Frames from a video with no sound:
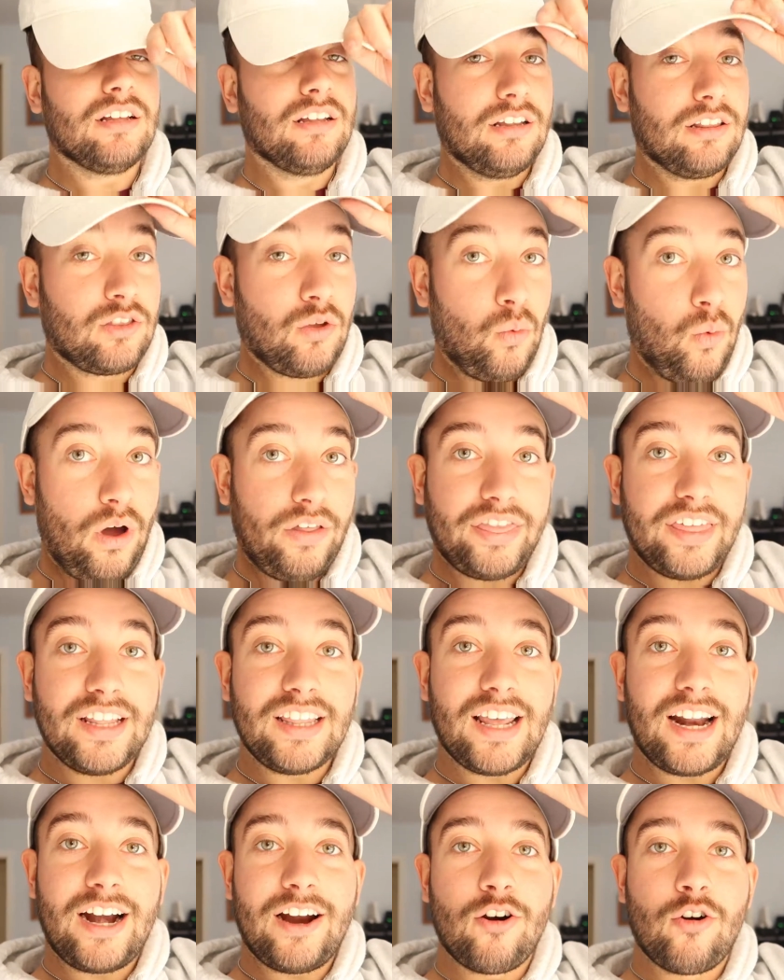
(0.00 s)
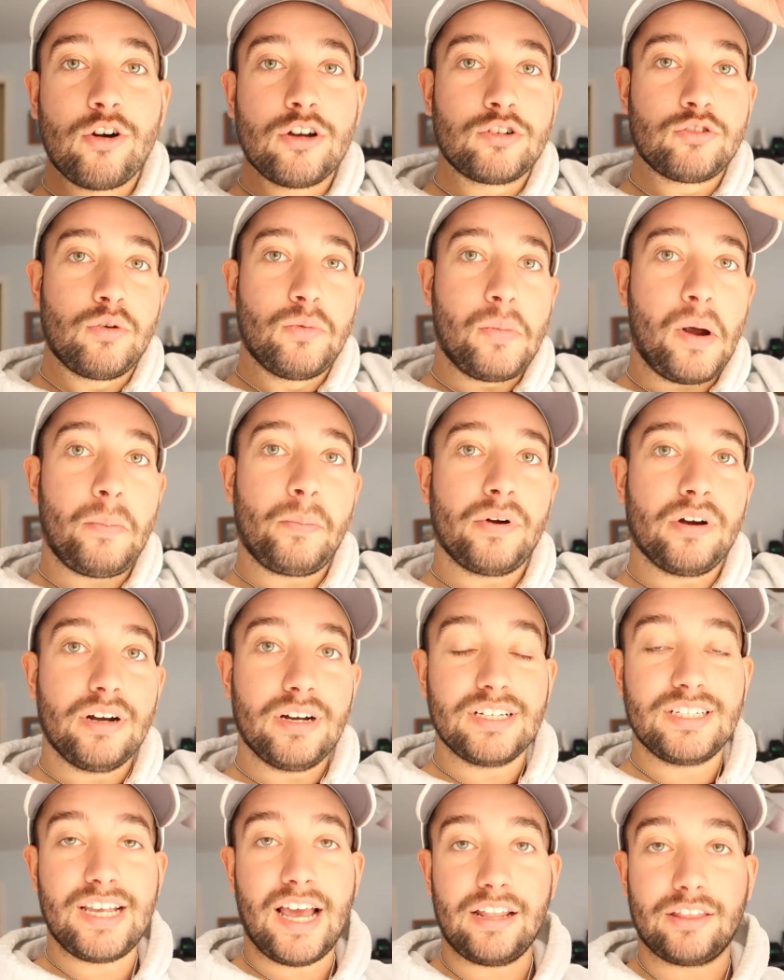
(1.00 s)
the one thing that I always remember
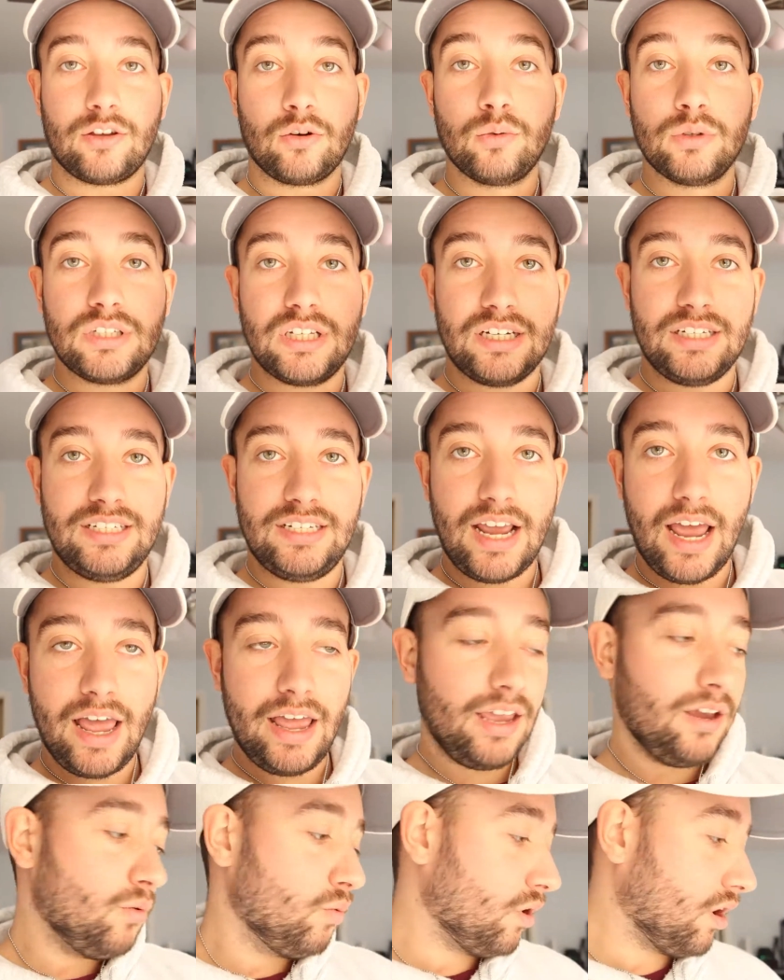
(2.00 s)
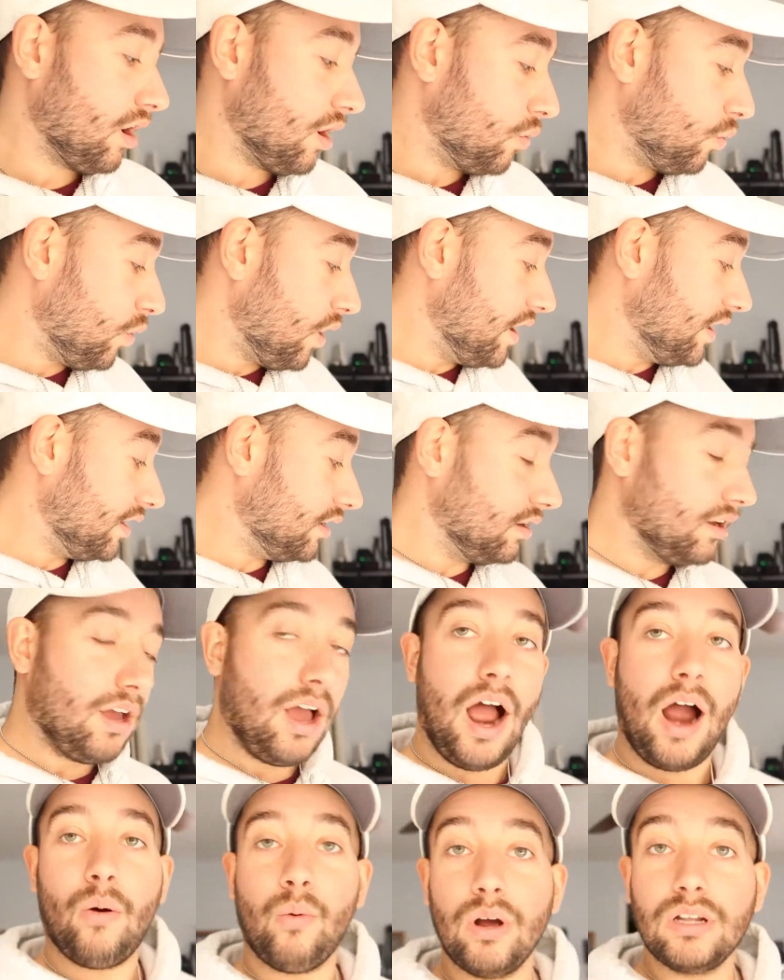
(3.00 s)
is that there was a day where I went
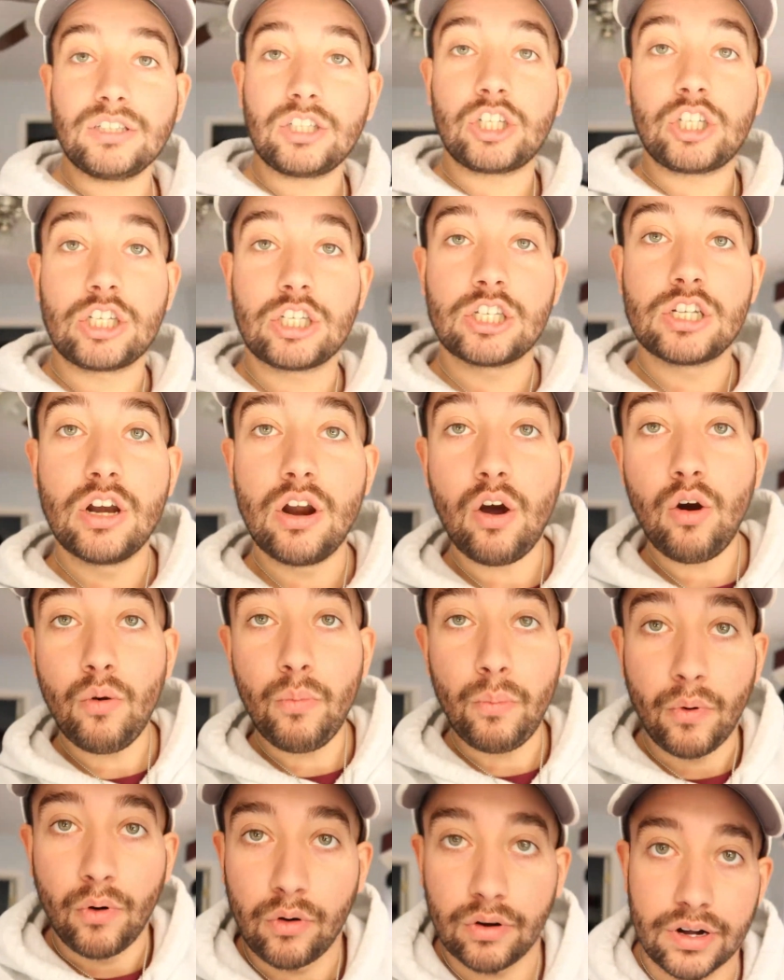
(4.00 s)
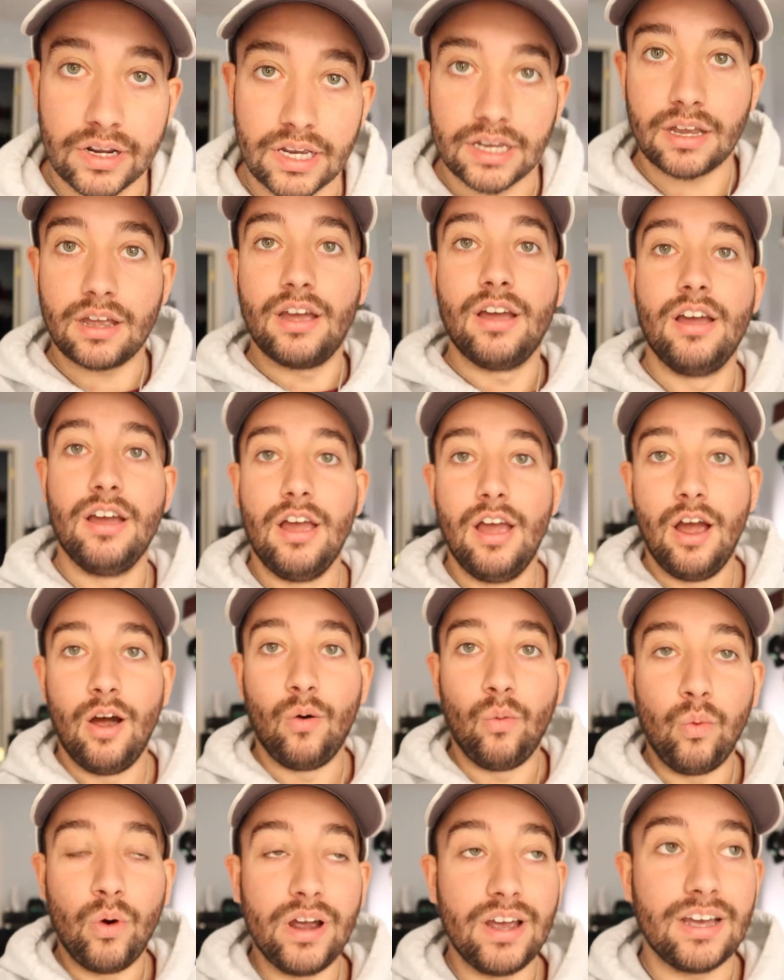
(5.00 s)
snowboarding
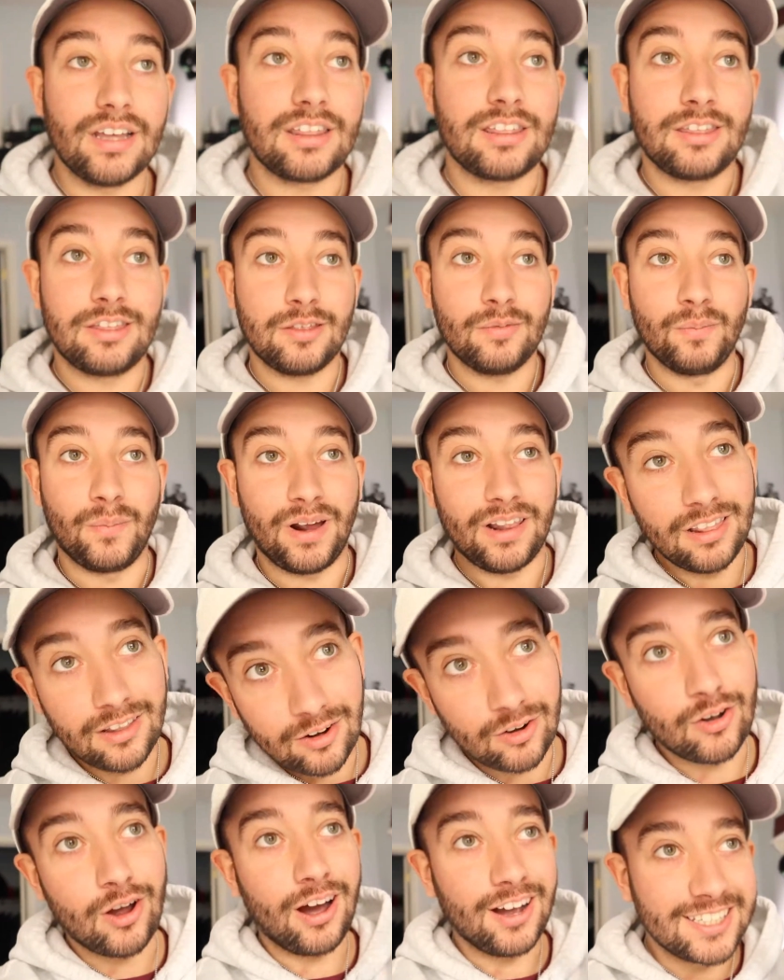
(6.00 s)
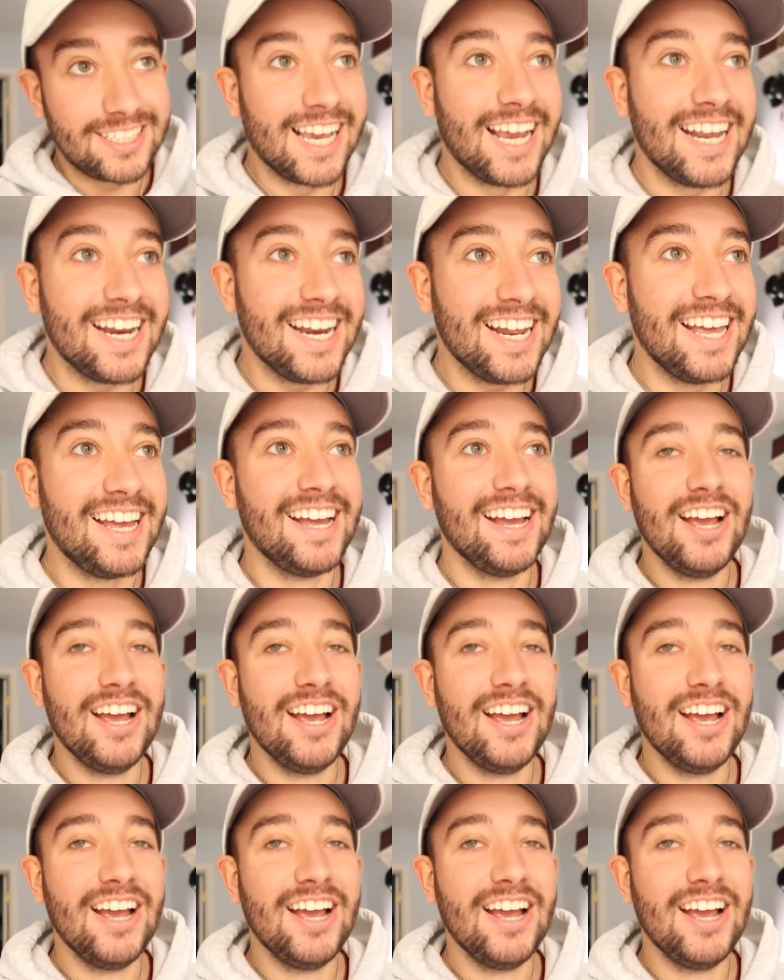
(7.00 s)
with my little cousin,